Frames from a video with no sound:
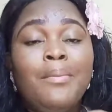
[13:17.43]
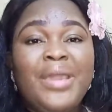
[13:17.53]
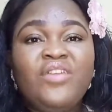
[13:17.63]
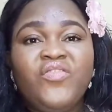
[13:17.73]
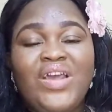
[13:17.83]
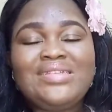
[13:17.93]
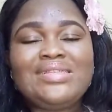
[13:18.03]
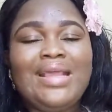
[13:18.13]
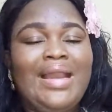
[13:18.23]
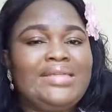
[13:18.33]

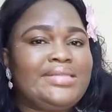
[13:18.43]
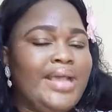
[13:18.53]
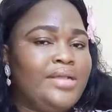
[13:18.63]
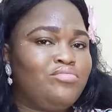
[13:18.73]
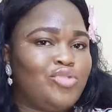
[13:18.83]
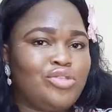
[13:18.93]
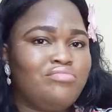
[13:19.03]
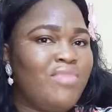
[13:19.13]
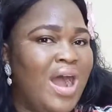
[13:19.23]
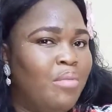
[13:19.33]
investing, let's say,
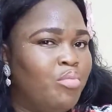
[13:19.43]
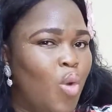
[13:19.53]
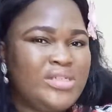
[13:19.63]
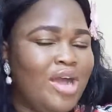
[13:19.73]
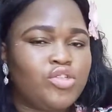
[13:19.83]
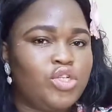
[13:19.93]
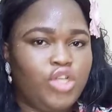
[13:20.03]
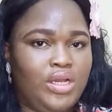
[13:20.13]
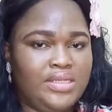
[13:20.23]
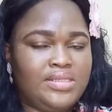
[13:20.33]

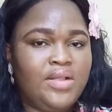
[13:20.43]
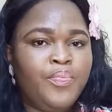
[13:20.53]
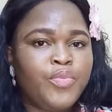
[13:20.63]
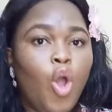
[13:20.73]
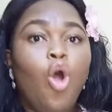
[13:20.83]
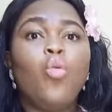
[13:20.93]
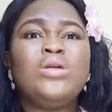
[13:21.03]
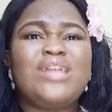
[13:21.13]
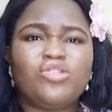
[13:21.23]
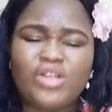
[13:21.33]
$1,000
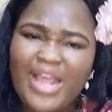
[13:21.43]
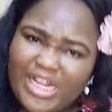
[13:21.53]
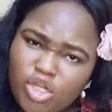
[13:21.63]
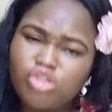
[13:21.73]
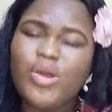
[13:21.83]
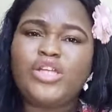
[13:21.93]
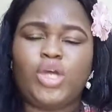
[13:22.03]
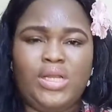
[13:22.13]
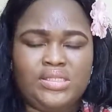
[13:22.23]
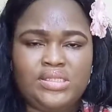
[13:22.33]
or
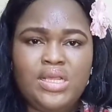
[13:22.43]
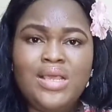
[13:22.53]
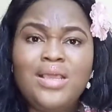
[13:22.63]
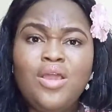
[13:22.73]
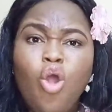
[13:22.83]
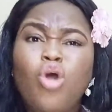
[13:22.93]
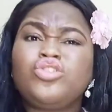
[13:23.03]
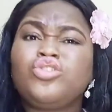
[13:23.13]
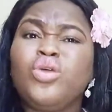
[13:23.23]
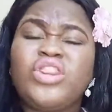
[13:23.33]
$1,800
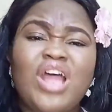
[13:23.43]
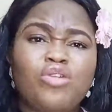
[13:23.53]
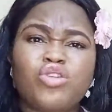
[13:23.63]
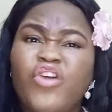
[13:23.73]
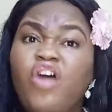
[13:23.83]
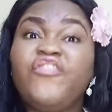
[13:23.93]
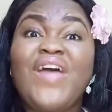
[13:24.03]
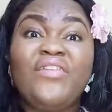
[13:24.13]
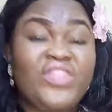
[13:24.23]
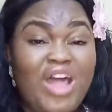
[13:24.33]
or 2,000 or
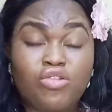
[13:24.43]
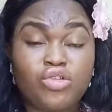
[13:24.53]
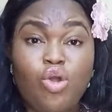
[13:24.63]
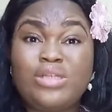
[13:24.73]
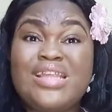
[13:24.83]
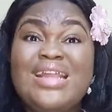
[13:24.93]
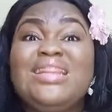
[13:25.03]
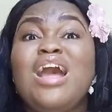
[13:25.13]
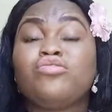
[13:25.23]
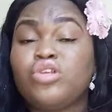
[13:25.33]
5,000 or
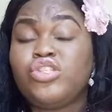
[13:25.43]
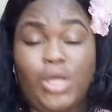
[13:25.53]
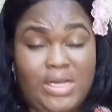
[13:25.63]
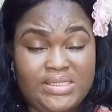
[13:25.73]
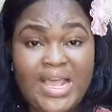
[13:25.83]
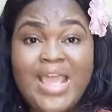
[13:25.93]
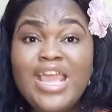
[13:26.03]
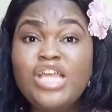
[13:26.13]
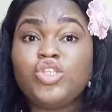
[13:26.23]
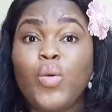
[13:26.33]
$10,000
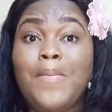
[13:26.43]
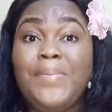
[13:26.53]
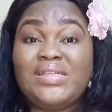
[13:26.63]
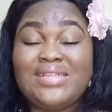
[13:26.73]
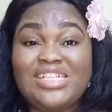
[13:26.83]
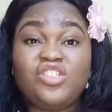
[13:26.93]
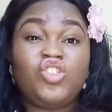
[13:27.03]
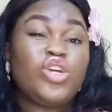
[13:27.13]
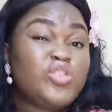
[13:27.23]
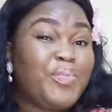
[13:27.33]
into a business
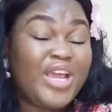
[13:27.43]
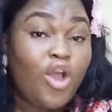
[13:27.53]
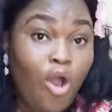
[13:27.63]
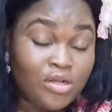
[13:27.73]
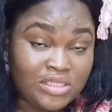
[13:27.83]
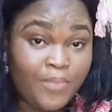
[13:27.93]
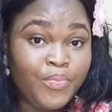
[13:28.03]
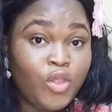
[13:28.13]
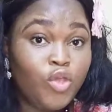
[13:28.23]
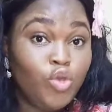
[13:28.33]
just because
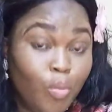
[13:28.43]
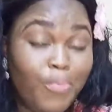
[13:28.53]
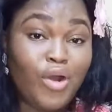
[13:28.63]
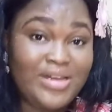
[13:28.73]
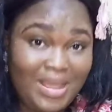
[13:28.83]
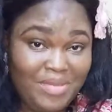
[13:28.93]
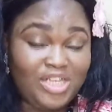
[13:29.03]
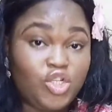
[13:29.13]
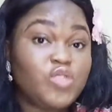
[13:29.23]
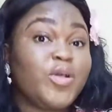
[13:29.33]
you brought them
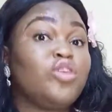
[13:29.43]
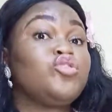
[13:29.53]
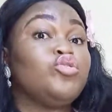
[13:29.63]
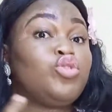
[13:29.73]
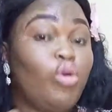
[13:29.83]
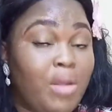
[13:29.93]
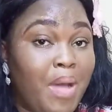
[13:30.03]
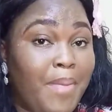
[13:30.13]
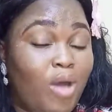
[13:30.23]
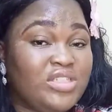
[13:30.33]
in, just because you told them
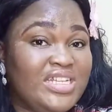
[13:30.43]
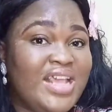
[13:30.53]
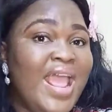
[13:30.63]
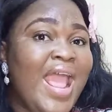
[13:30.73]
about it,